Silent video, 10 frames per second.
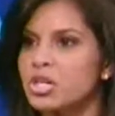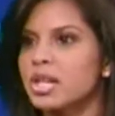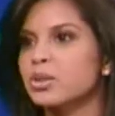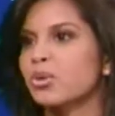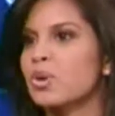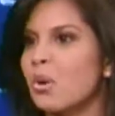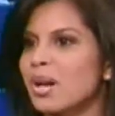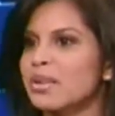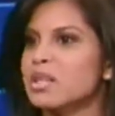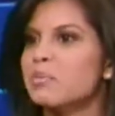Cartier sort
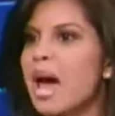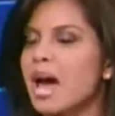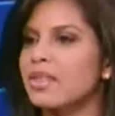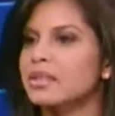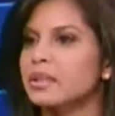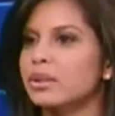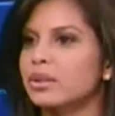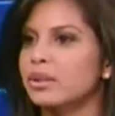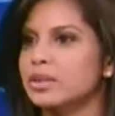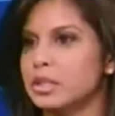of going in this path is
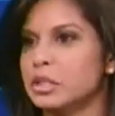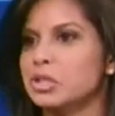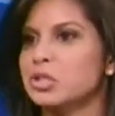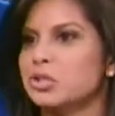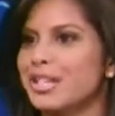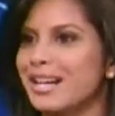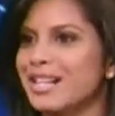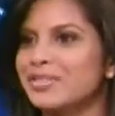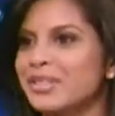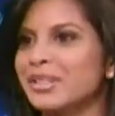a little
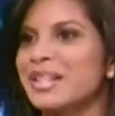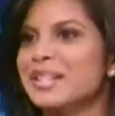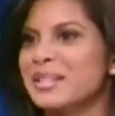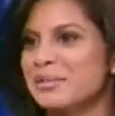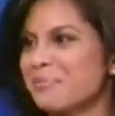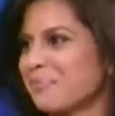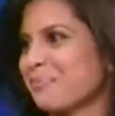disconcerting, I feel like.